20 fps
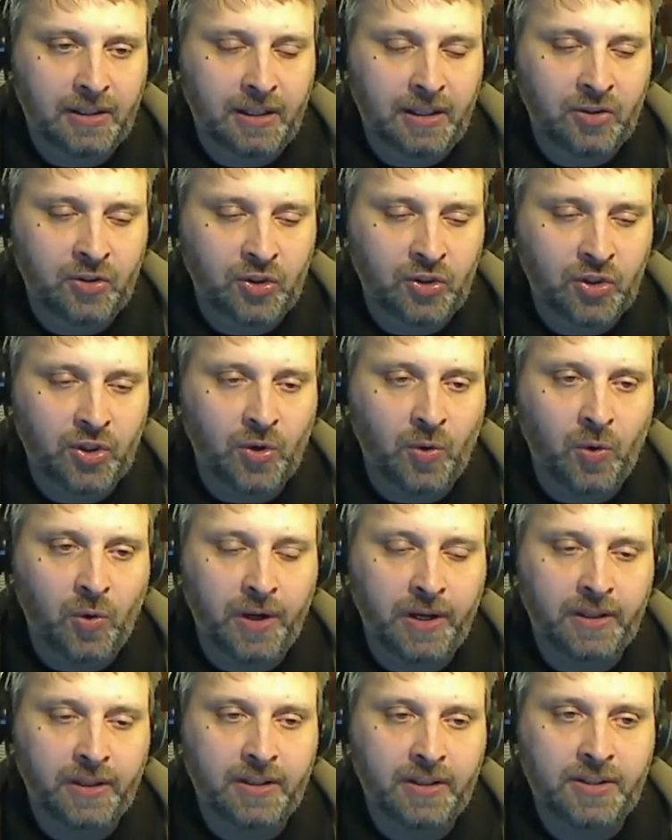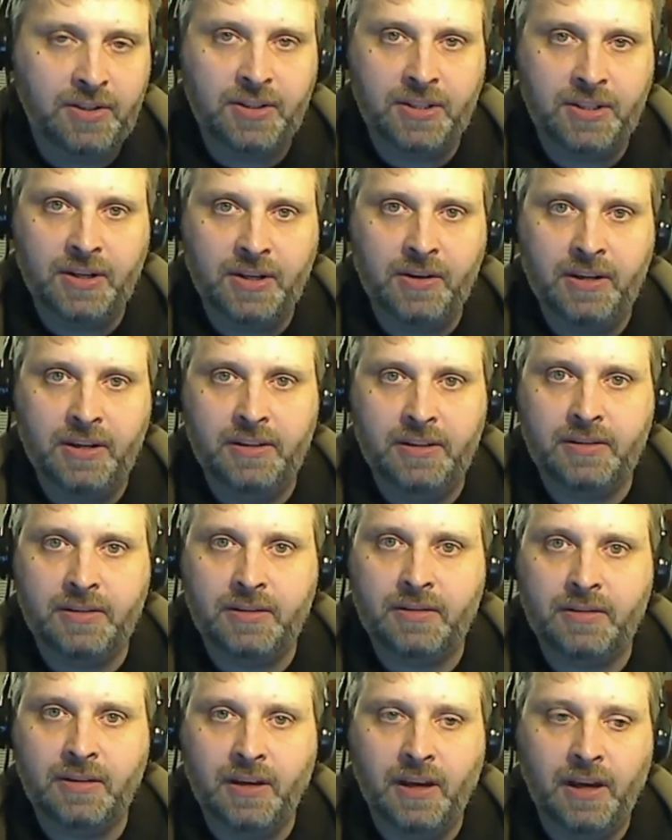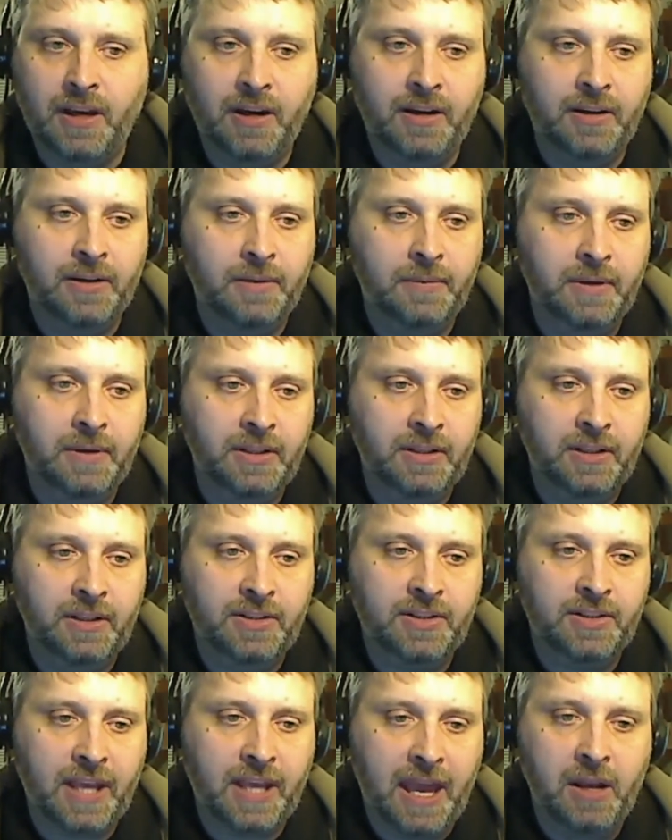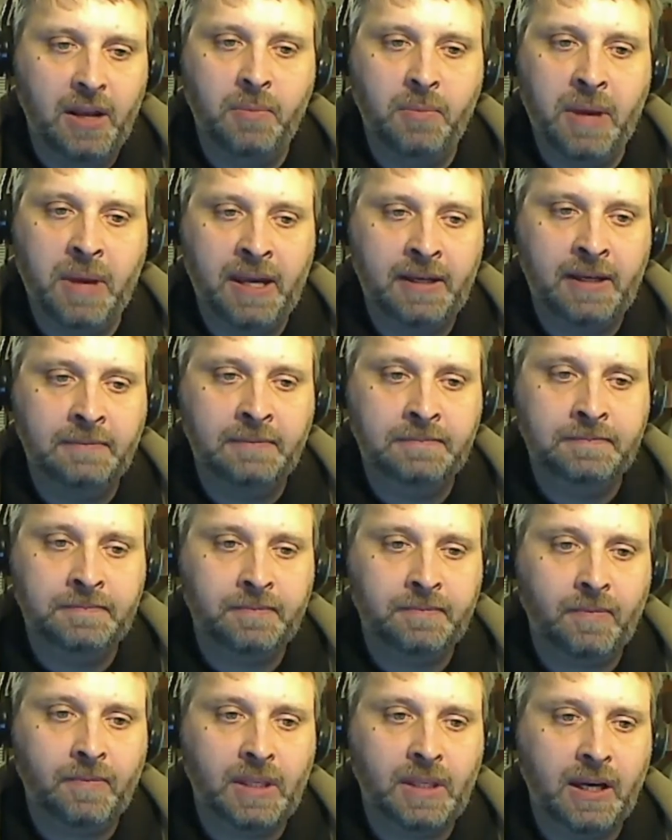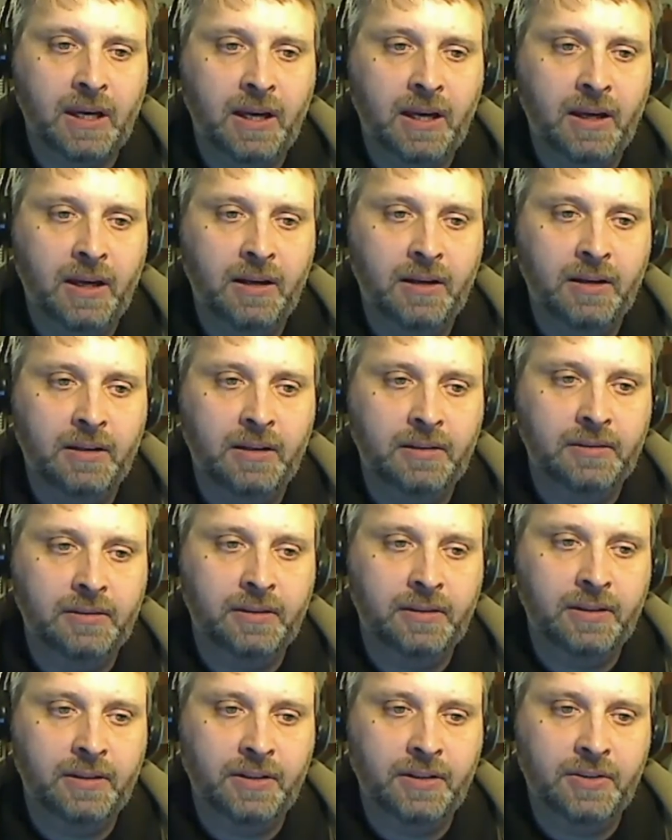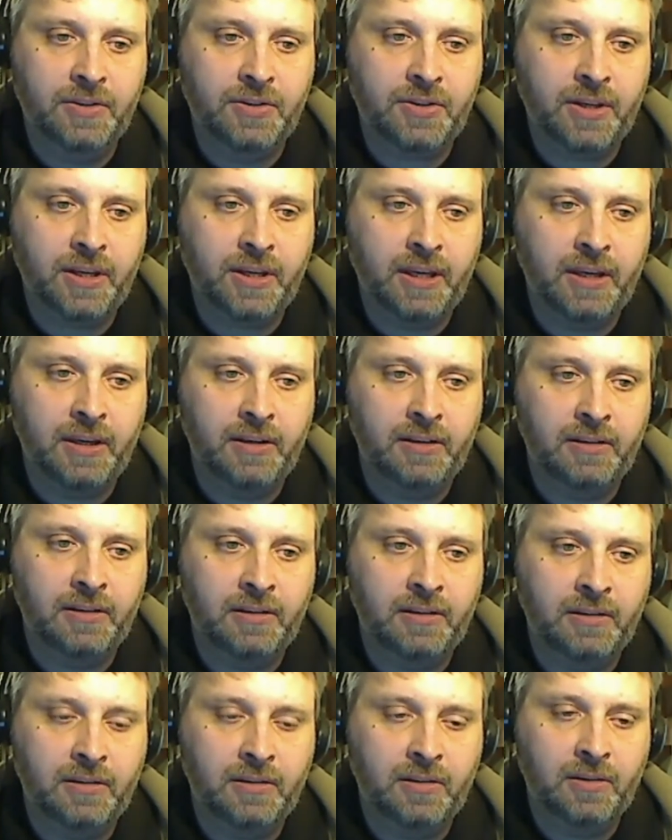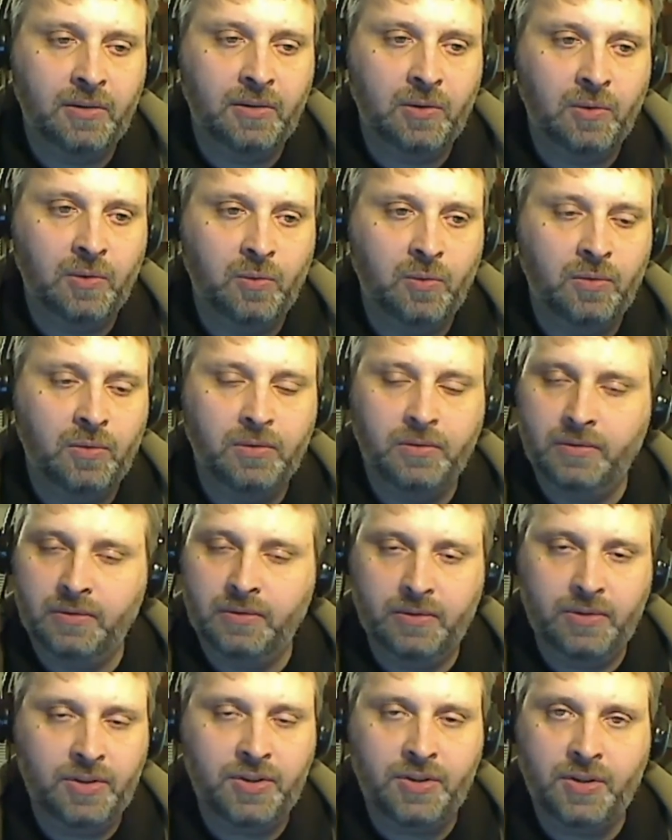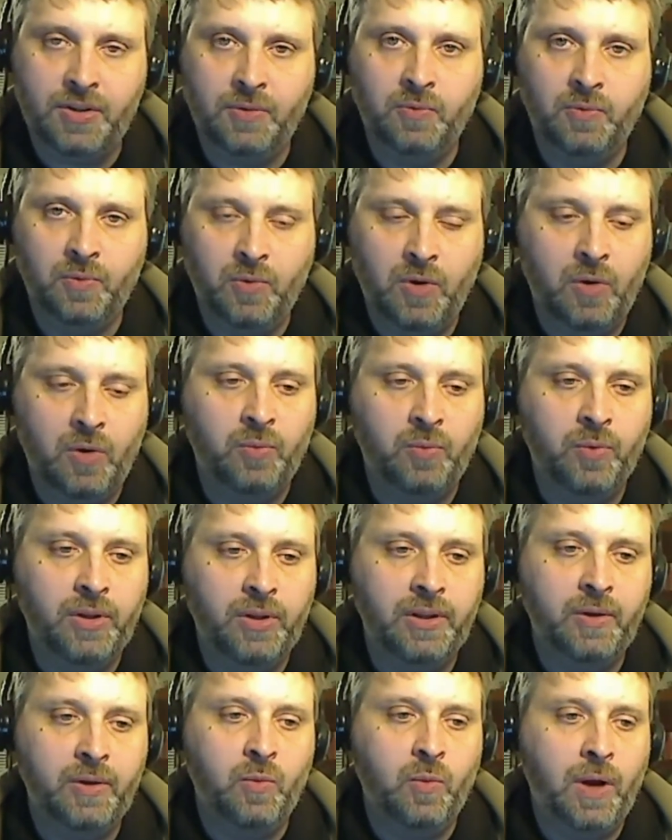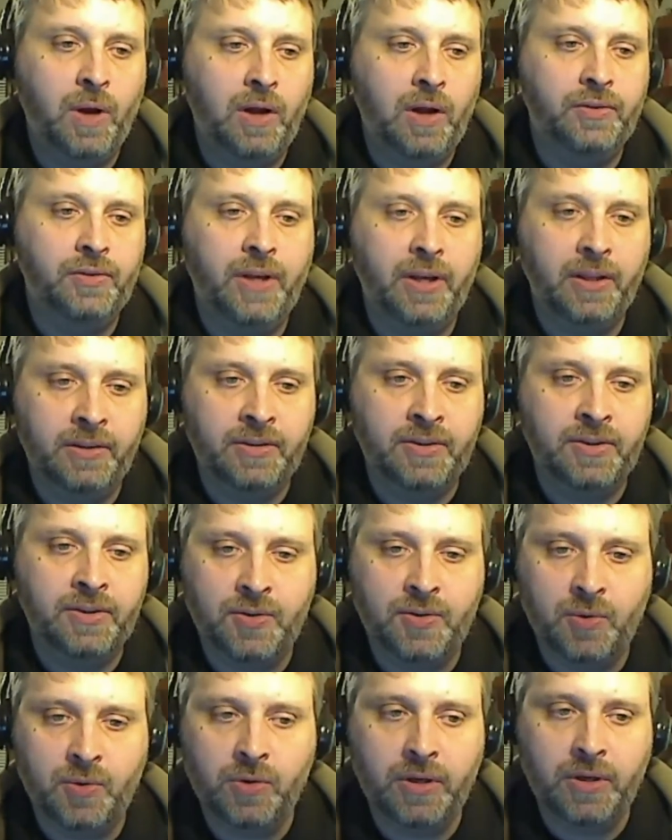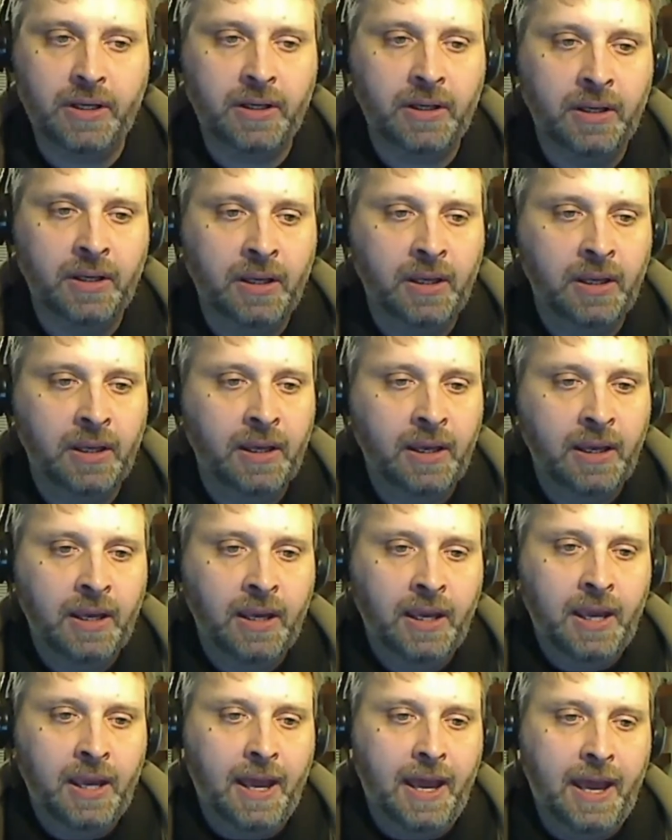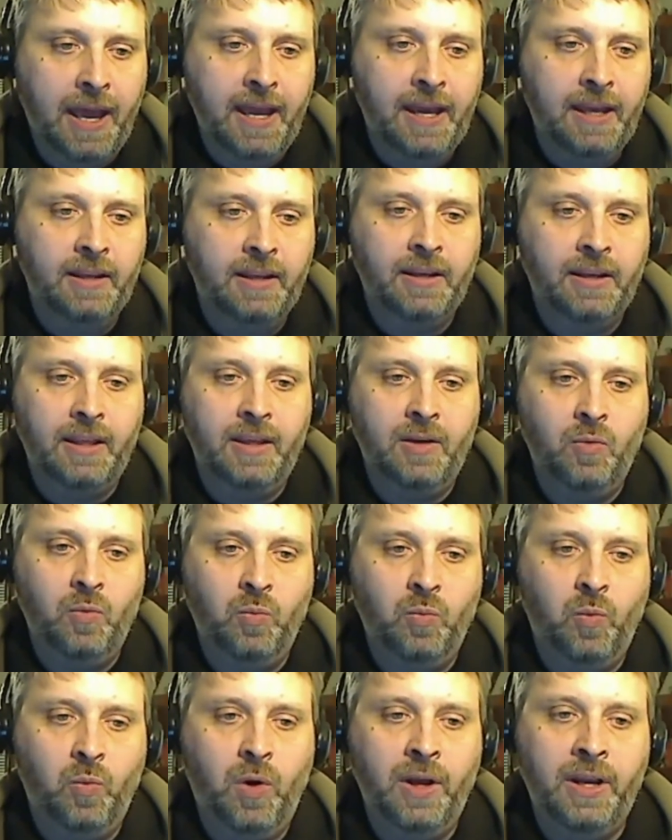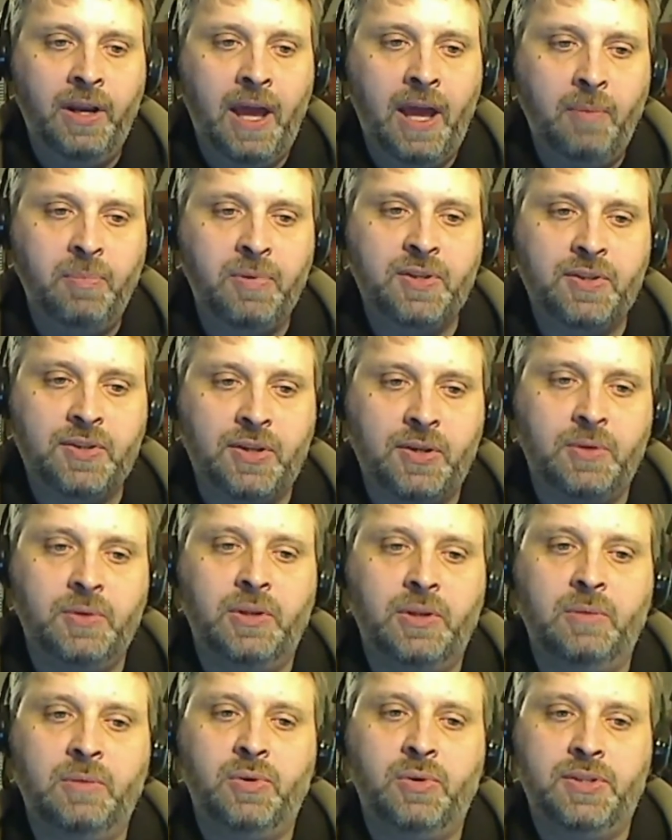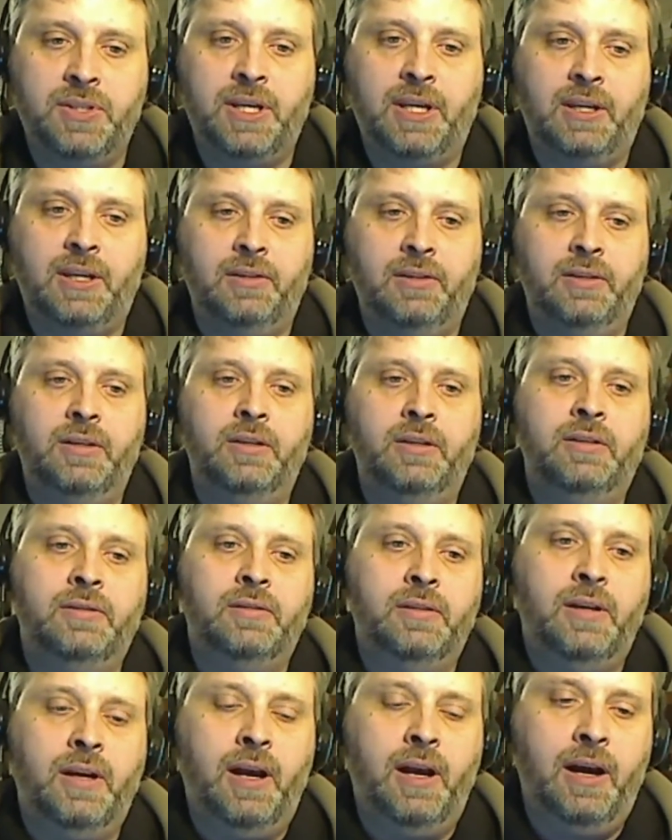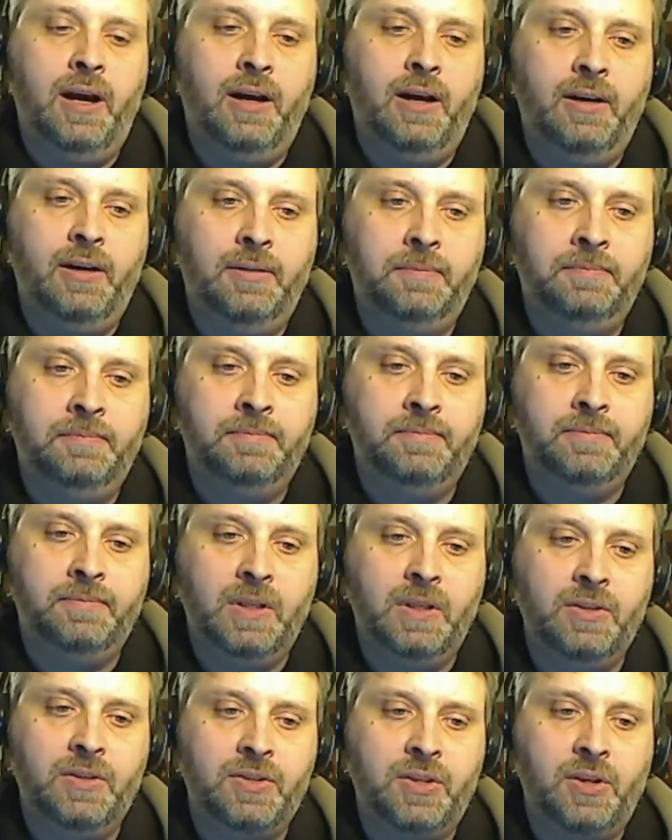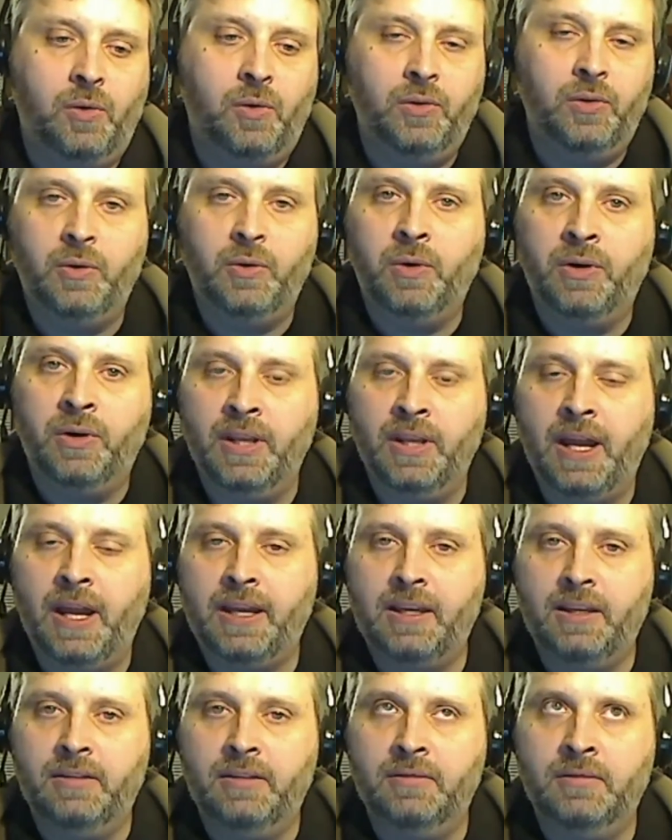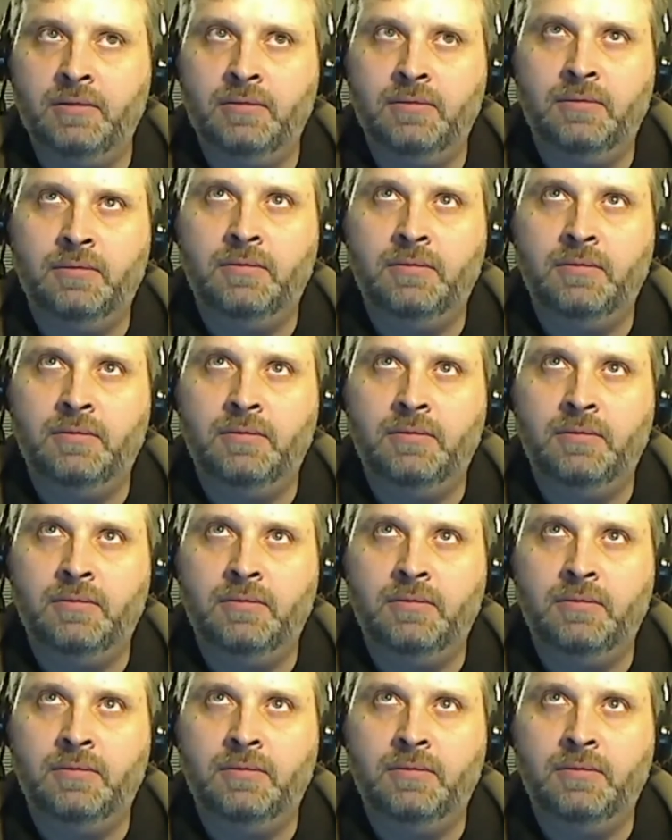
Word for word: enjoy this series. Uh, it is anime. Uh, it is a just a, a really well done story, and one episode in particular um, is the only one that I can